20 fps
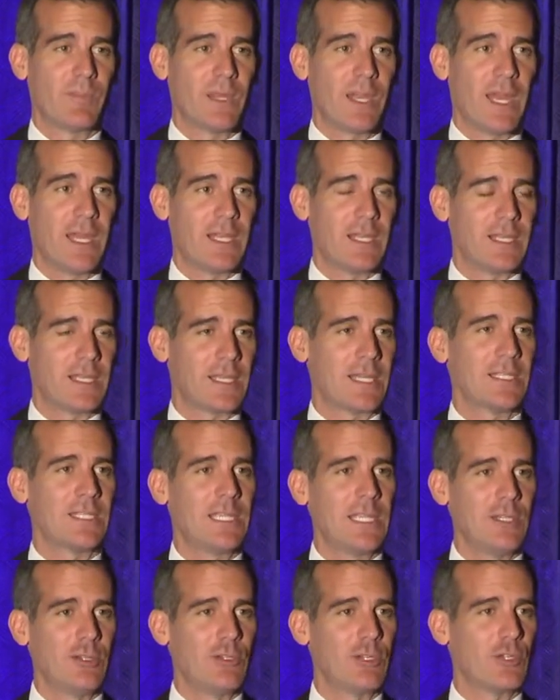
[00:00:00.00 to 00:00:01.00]
and
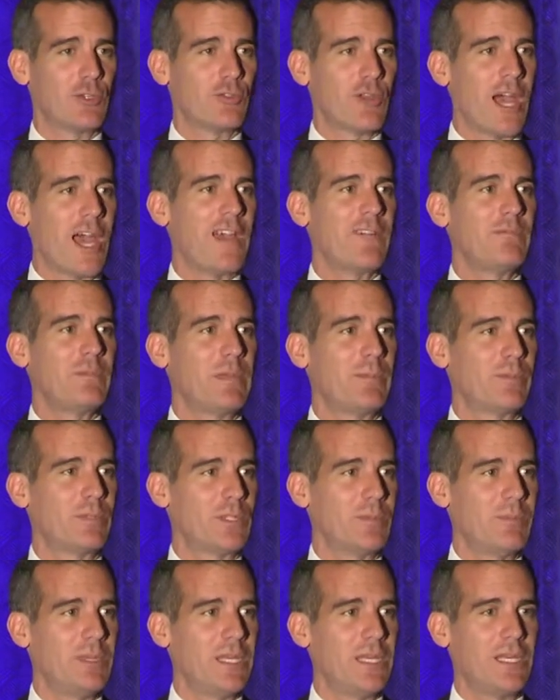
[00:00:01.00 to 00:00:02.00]
continue to drive people
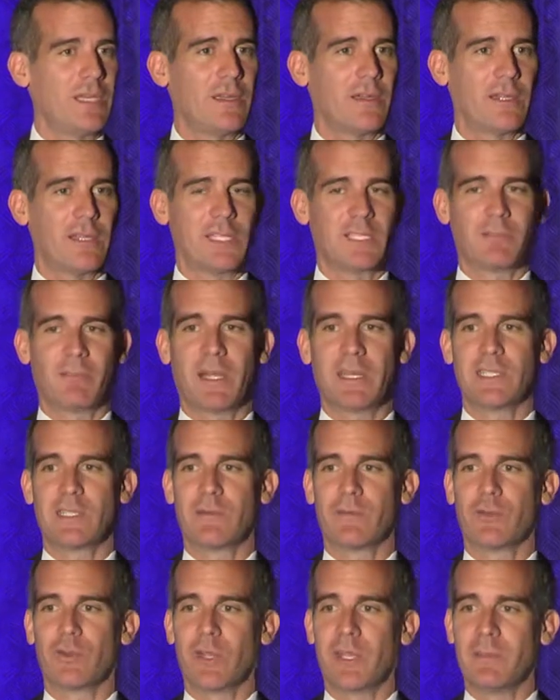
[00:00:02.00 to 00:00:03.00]
to be here in this place
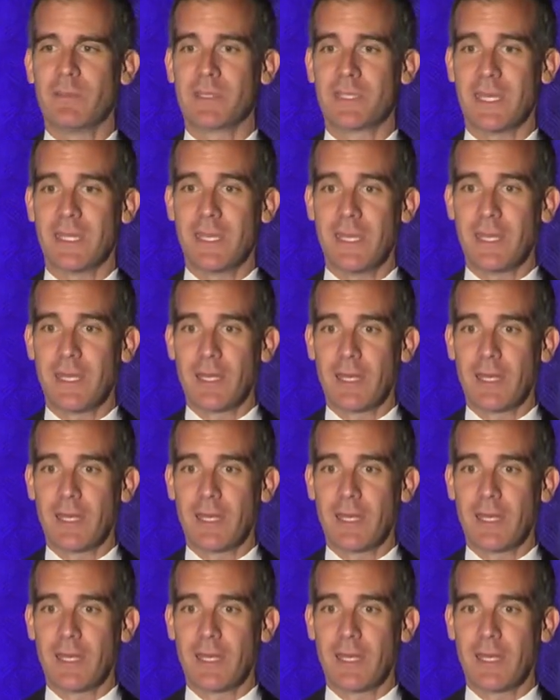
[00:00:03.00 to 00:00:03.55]
of dreams that